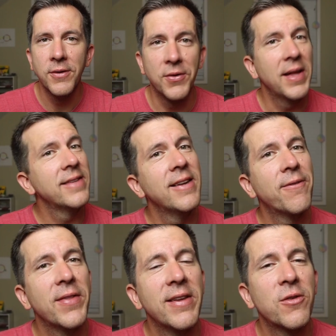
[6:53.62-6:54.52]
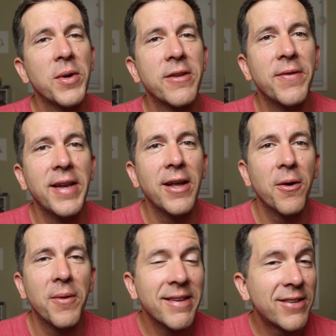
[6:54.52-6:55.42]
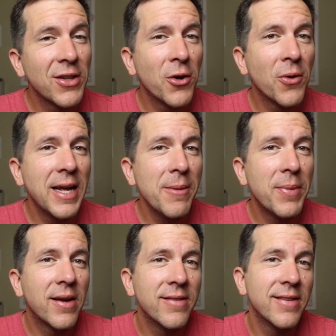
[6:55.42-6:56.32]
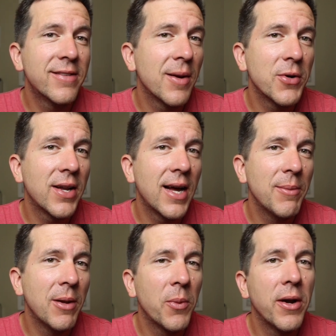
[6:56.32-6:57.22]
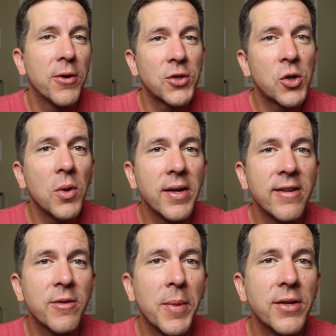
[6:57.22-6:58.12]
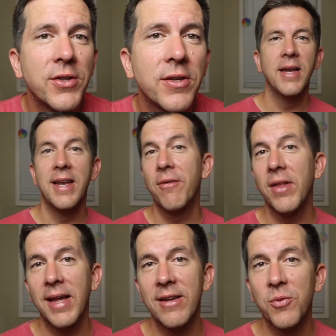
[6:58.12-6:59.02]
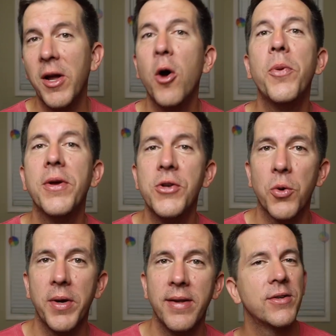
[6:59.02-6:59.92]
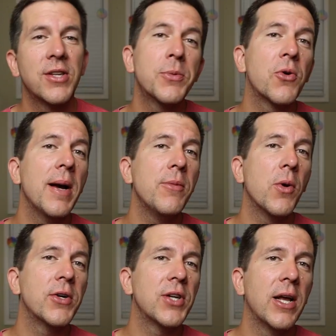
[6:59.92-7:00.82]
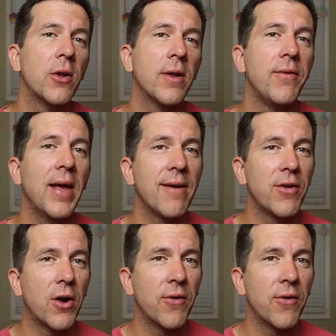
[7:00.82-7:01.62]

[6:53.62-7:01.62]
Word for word: So that's it for this week's video. It's a little late because it's summertime and we aren't schooling as much. Nevertheless, we hope you enjoyed it. Subscribe to our channel if you haven't